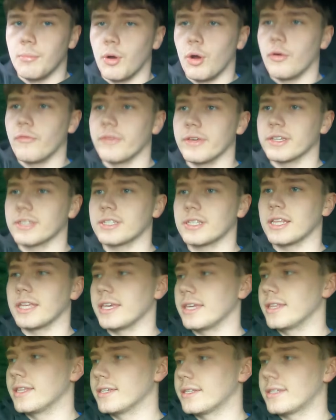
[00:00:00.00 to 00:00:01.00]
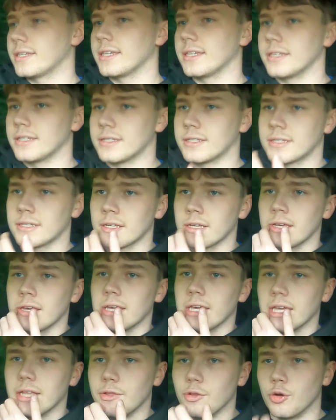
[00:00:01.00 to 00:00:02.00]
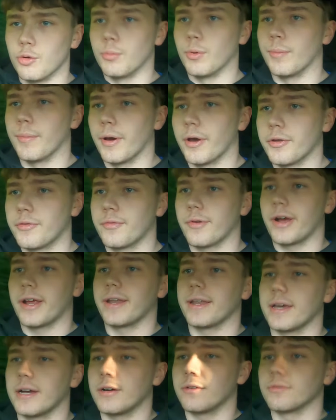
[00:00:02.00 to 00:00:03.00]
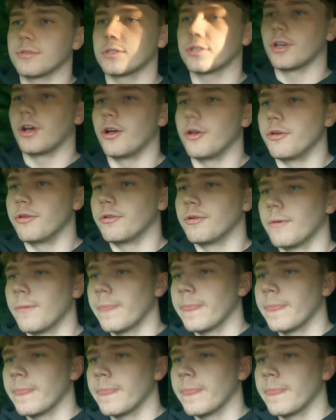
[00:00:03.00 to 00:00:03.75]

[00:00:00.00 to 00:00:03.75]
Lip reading: obviously this is in normal mode right now, so